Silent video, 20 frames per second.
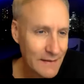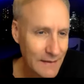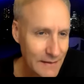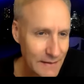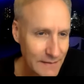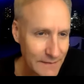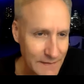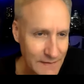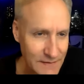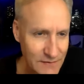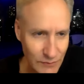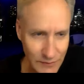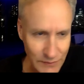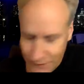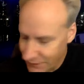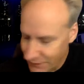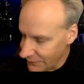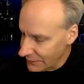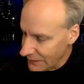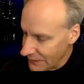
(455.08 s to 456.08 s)
In this one,
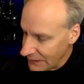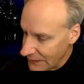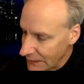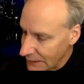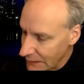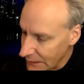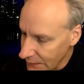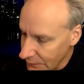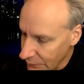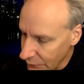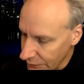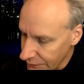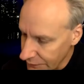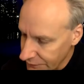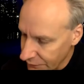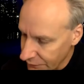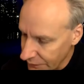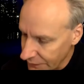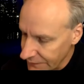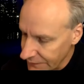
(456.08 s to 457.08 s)
2d equals
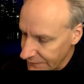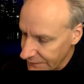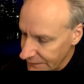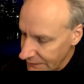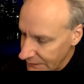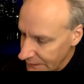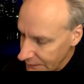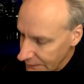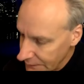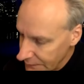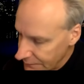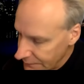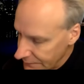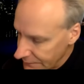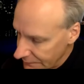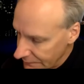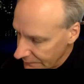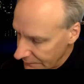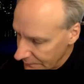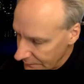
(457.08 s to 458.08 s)

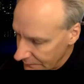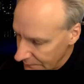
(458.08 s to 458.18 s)
26.